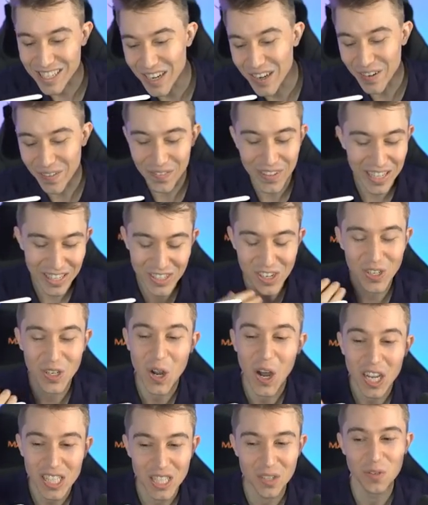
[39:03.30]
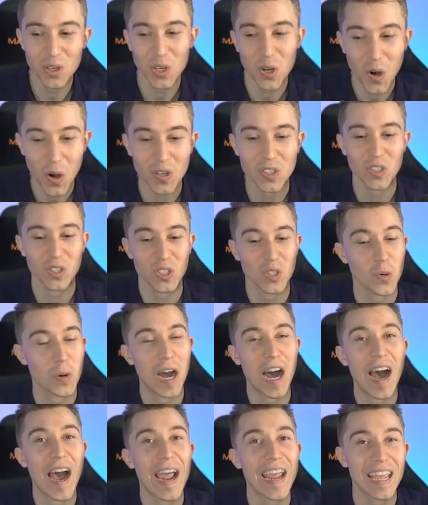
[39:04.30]
so because your cost of your cards are so
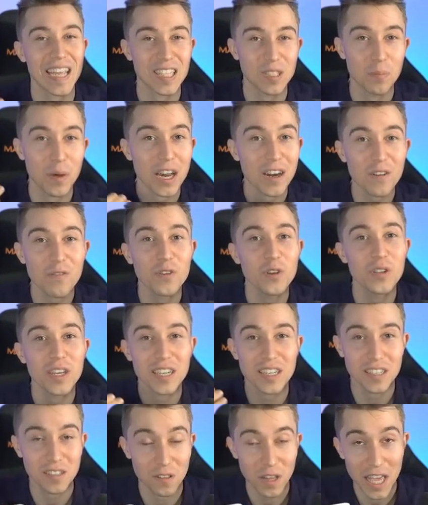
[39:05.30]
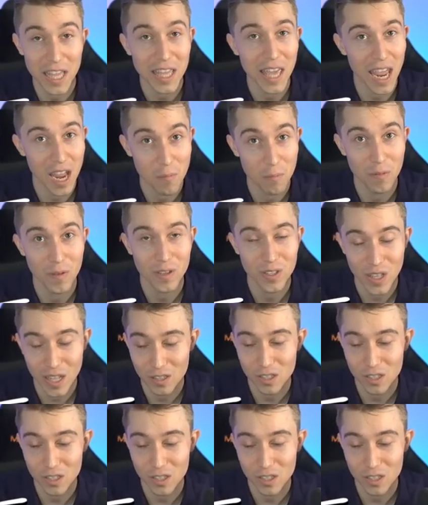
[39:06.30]
high, it's better for you to the late game